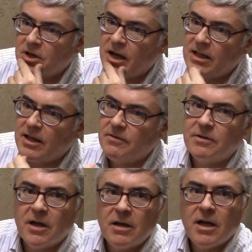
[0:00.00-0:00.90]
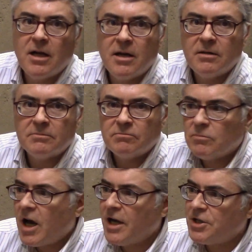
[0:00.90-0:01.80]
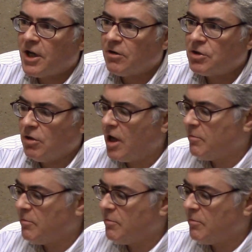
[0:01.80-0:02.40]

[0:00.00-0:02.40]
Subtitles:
the 9/11 hijackers.